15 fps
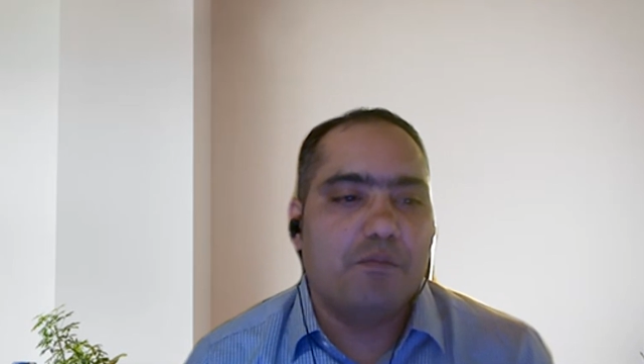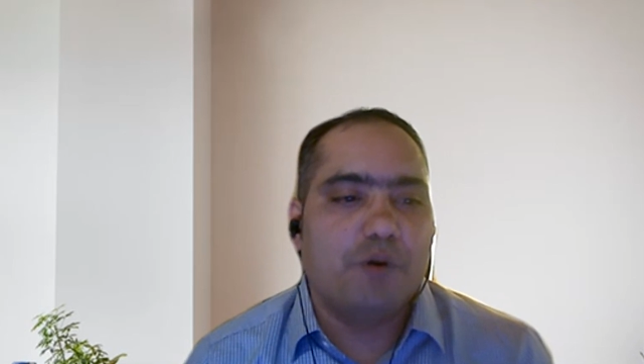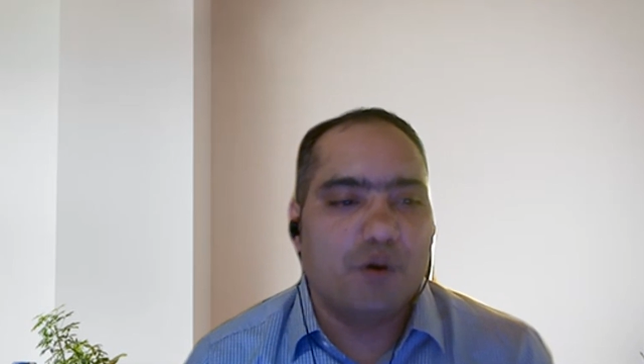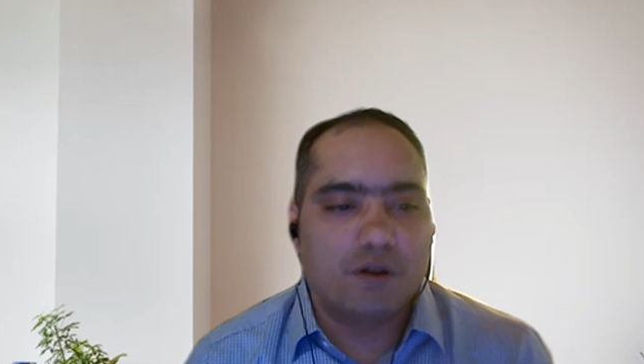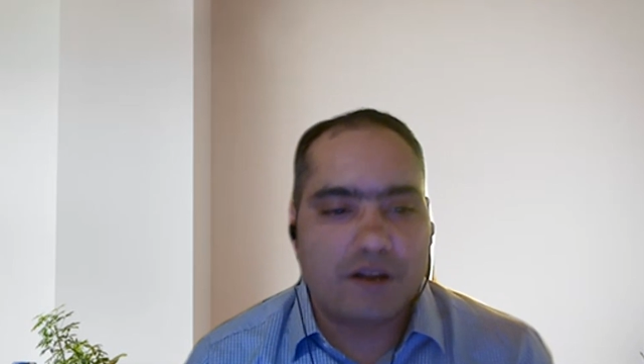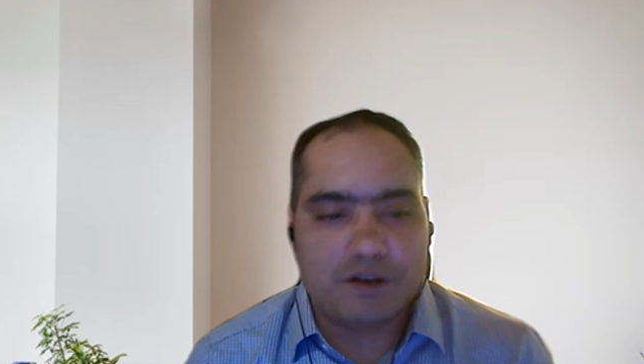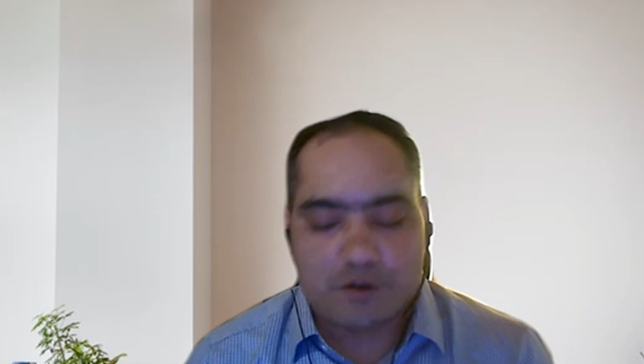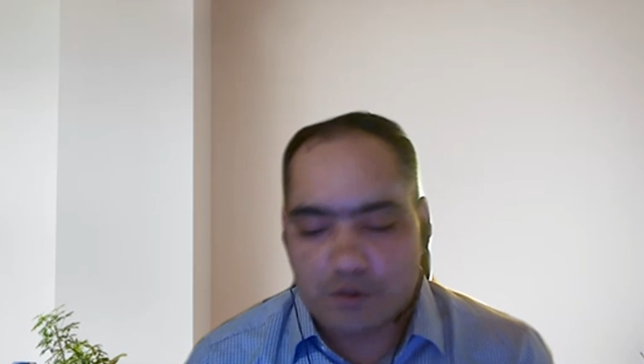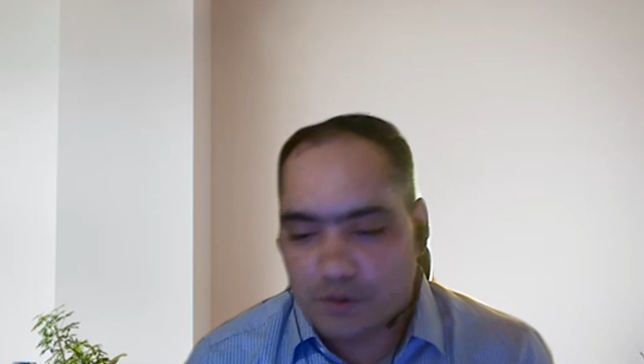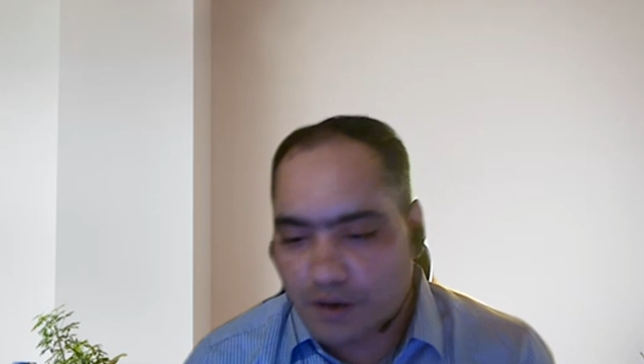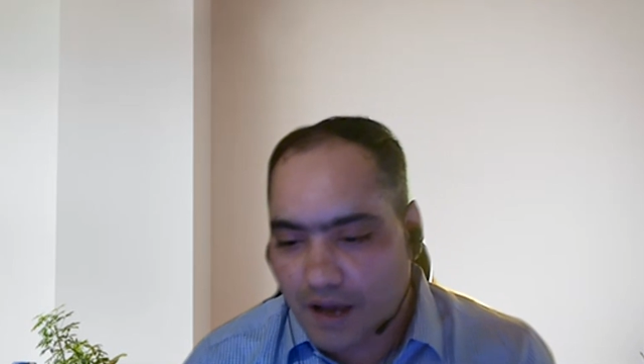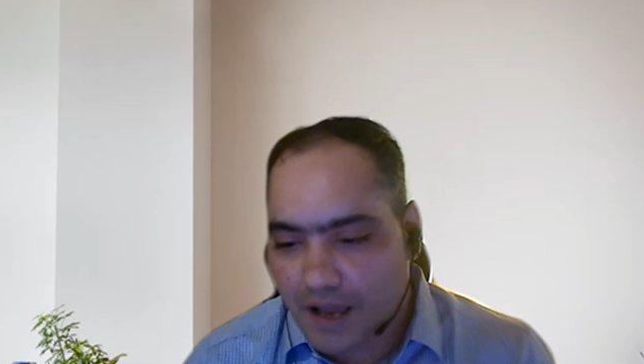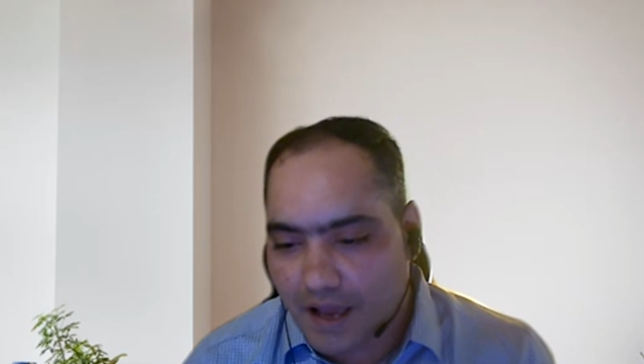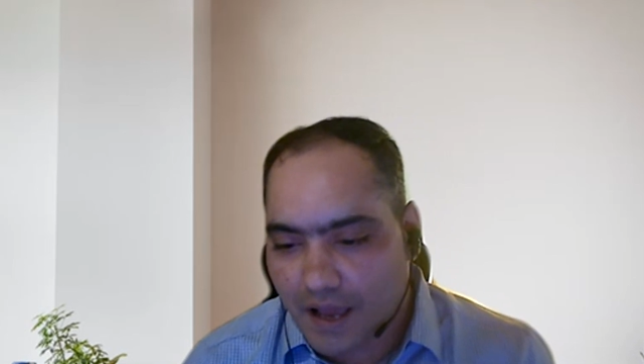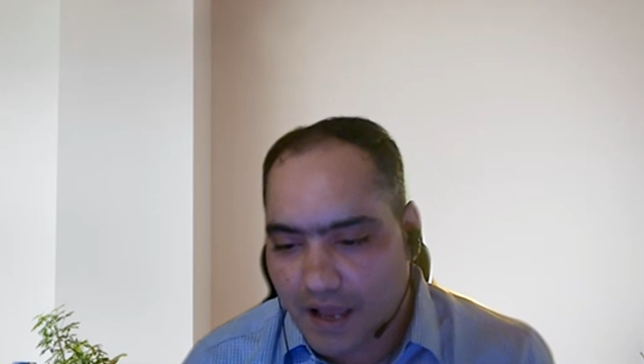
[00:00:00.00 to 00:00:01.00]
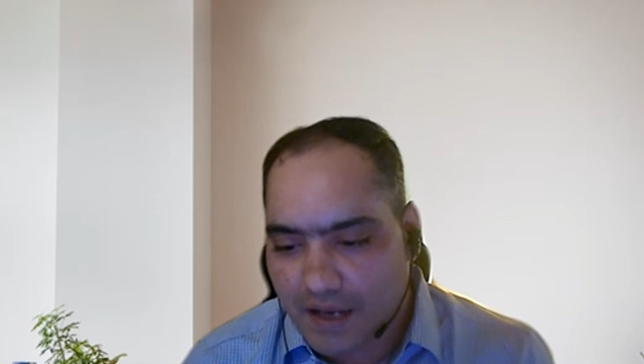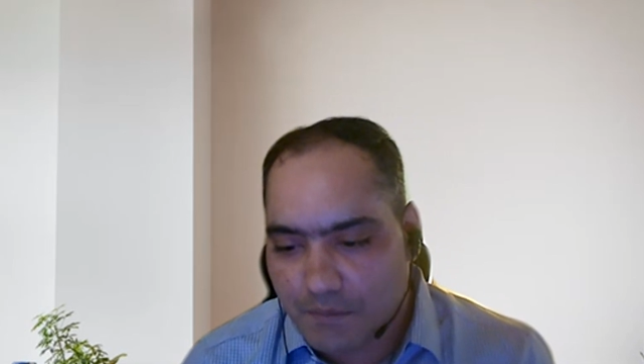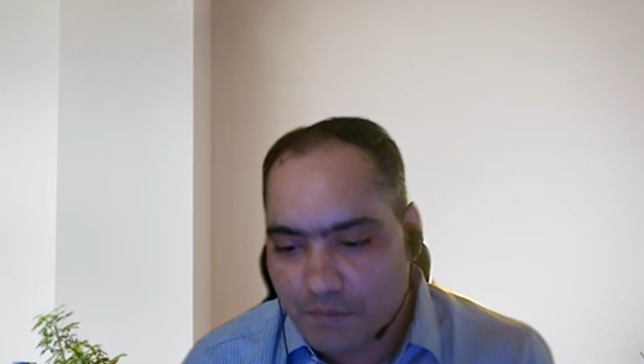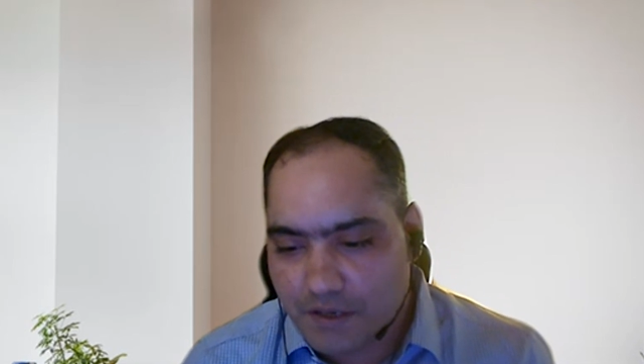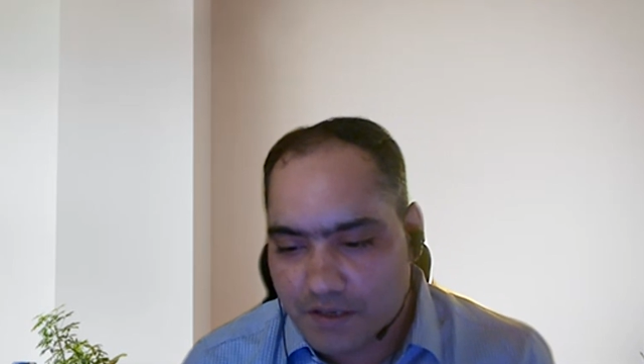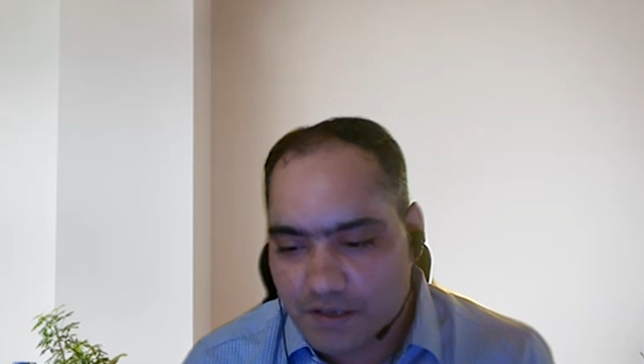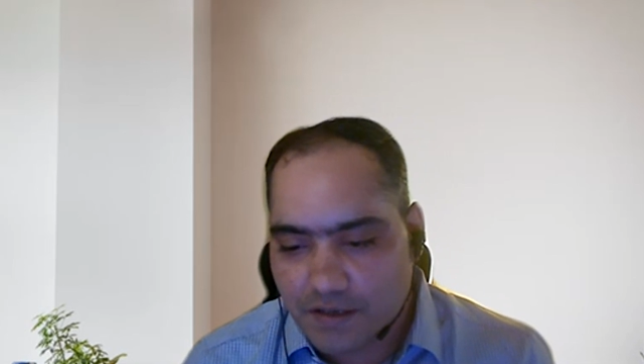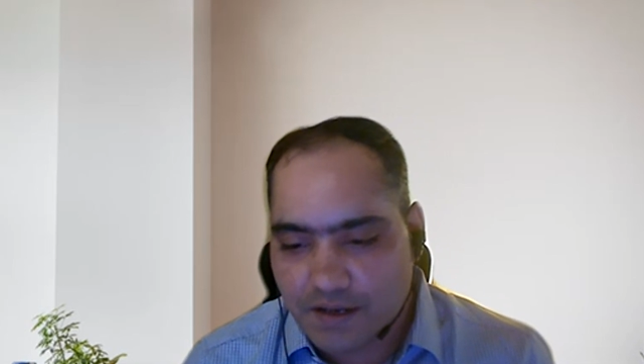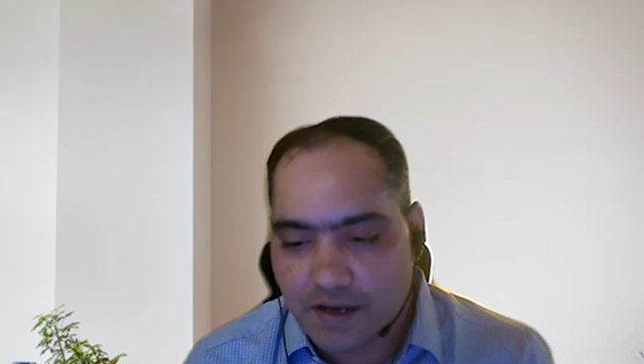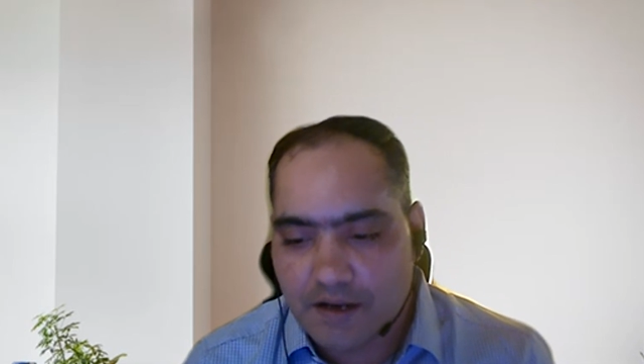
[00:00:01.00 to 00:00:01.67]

more into animation,